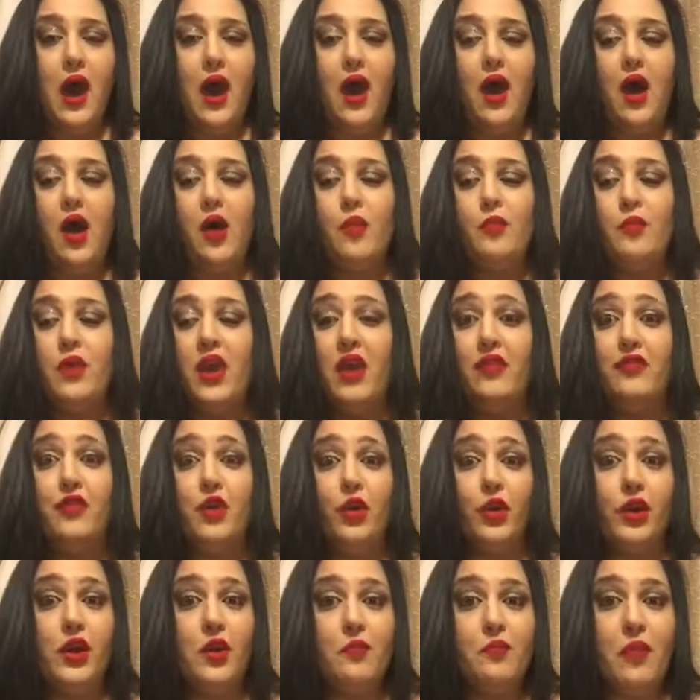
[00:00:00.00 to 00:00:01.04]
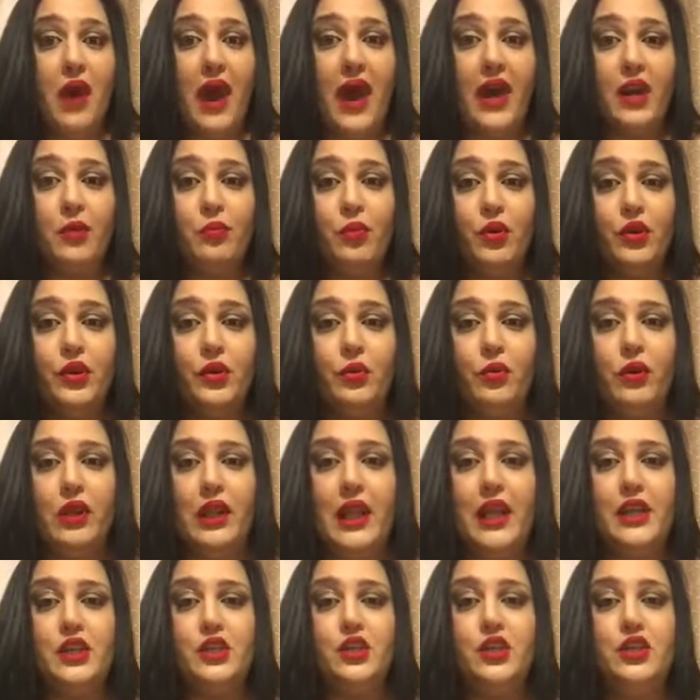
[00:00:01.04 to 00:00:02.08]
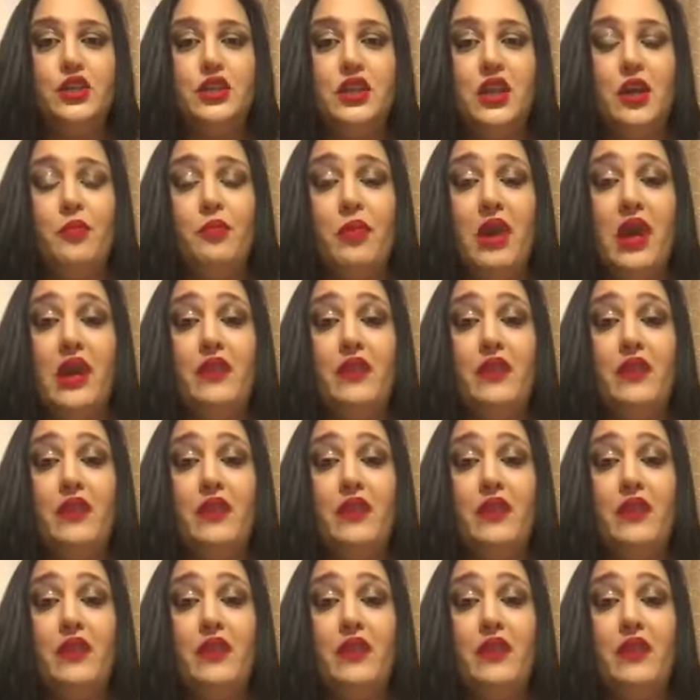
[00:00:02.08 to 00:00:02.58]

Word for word: um, if you're compatible in the relationship,